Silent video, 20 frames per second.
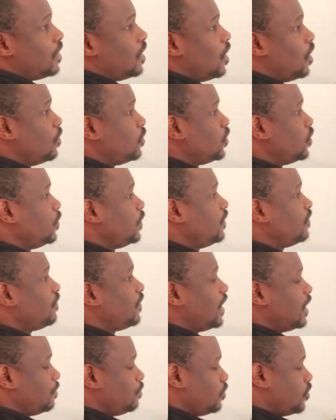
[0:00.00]
How do we
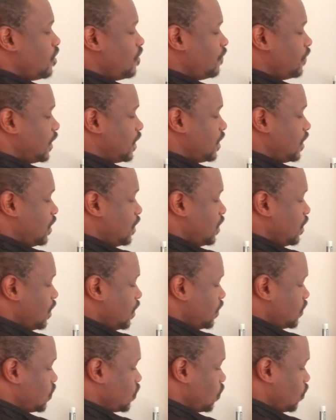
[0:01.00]
find profit?
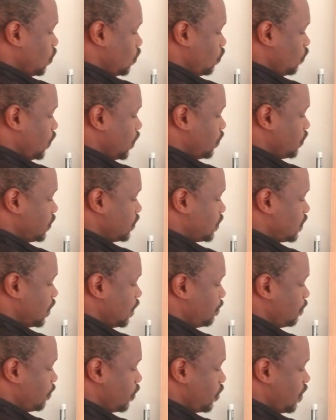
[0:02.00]
So we could
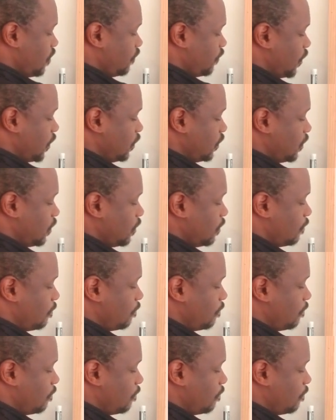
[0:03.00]
say profit